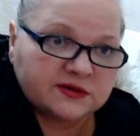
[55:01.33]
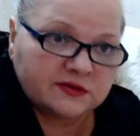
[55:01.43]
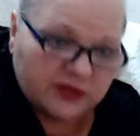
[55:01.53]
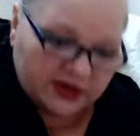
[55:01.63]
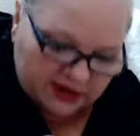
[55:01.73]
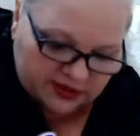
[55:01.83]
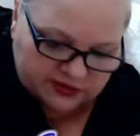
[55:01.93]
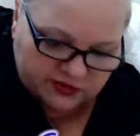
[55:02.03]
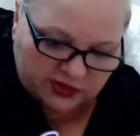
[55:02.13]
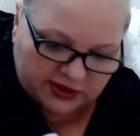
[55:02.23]
by then
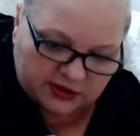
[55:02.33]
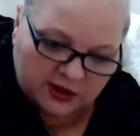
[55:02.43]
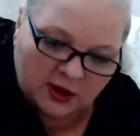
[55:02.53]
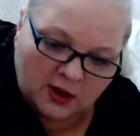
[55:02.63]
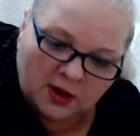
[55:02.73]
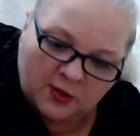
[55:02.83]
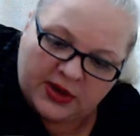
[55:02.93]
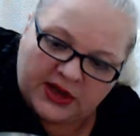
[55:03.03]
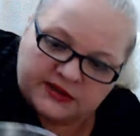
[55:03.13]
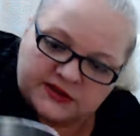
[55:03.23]
it's too late.
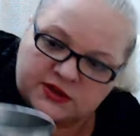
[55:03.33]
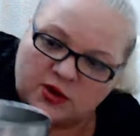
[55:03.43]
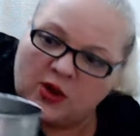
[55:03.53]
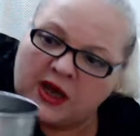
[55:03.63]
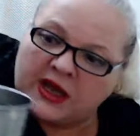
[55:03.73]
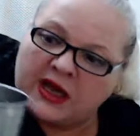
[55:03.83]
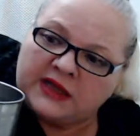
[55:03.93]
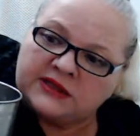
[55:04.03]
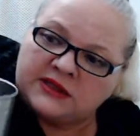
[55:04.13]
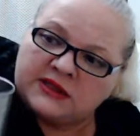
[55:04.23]
But so I
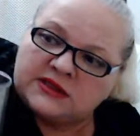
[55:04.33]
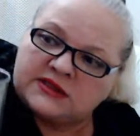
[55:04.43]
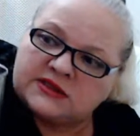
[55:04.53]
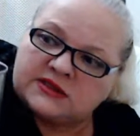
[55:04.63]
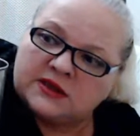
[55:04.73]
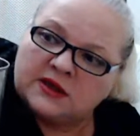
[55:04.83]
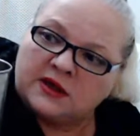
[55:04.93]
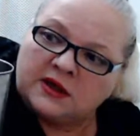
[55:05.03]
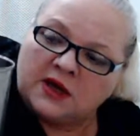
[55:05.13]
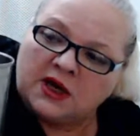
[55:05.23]
got these
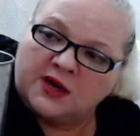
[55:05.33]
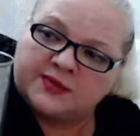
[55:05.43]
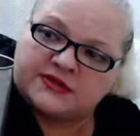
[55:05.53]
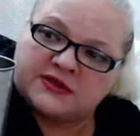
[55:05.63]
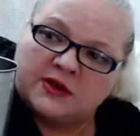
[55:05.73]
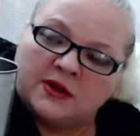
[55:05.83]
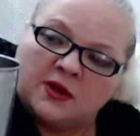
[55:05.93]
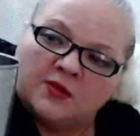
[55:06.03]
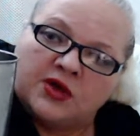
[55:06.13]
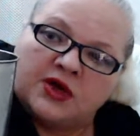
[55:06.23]
cups,
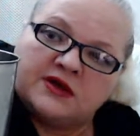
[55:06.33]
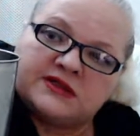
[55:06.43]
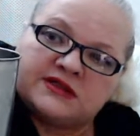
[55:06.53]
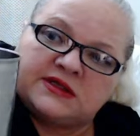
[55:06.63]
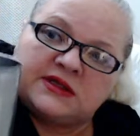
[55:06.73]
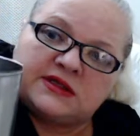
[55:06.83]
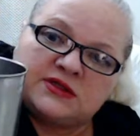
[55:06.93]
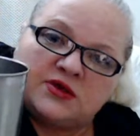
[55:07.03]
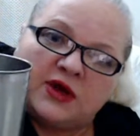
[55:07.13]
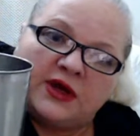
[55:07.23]
because
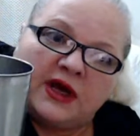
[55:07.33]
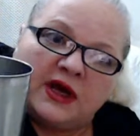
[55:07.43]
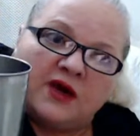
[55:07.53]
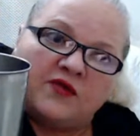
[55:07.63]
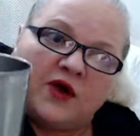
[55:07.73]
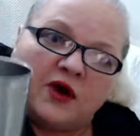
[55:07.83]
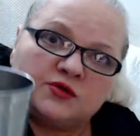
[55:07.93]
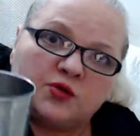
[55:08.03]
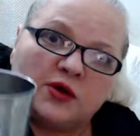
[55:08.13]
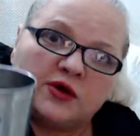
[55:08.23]
these you can have hot
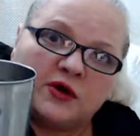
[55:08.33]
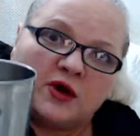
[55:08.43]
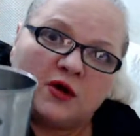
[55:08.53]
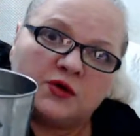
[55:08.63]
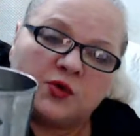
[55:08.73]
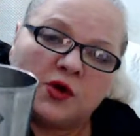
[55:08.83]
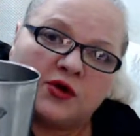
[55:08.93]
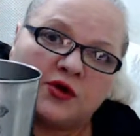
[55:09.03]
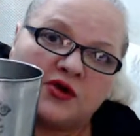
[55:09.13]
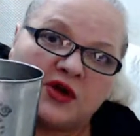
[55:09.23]
water, cold
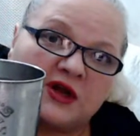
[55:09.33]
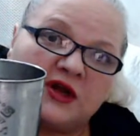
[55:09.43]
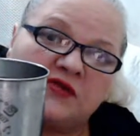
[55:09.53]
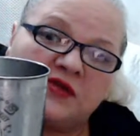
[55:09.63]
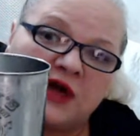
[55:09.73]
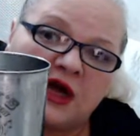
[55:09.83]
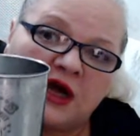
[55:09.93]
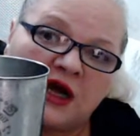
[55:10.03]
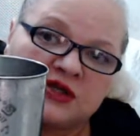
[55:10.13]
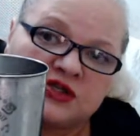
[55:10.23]
water, you can even
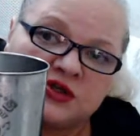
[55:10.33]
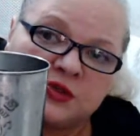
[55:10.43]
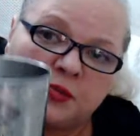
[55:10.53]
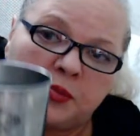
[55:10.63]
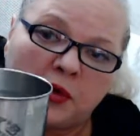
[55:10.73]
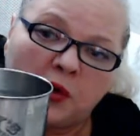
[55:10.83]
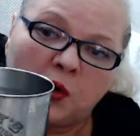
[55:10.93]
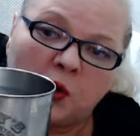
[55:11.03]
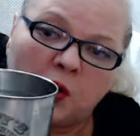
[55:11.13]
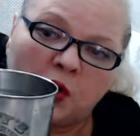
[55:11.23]
actually
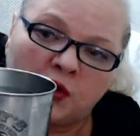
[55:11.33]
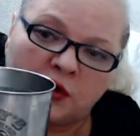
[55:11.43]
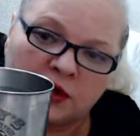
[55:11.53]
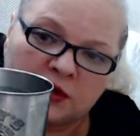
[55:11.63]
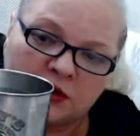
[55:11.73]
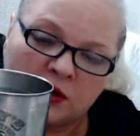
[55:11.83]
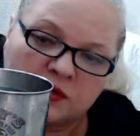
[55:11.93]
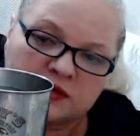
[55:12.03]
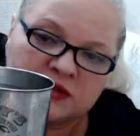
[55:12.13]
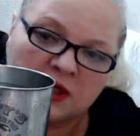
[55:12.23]
boil water in
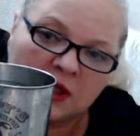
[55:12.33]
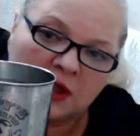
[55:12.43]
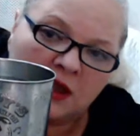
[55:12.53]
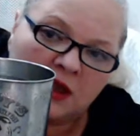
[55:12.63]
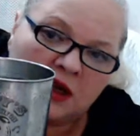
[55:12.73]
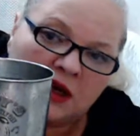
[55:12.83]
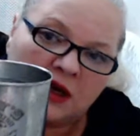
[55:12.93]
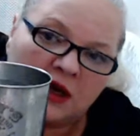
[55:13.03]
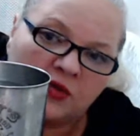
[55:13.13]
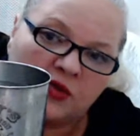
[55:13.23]
those.
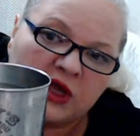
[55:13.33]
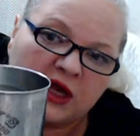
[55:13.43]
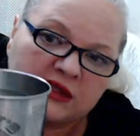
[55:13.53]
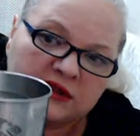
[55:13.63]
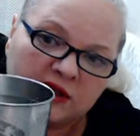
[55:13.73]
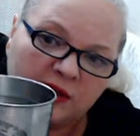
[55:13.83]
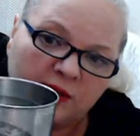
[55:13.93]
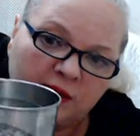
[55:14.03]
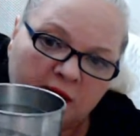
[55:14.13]
We got them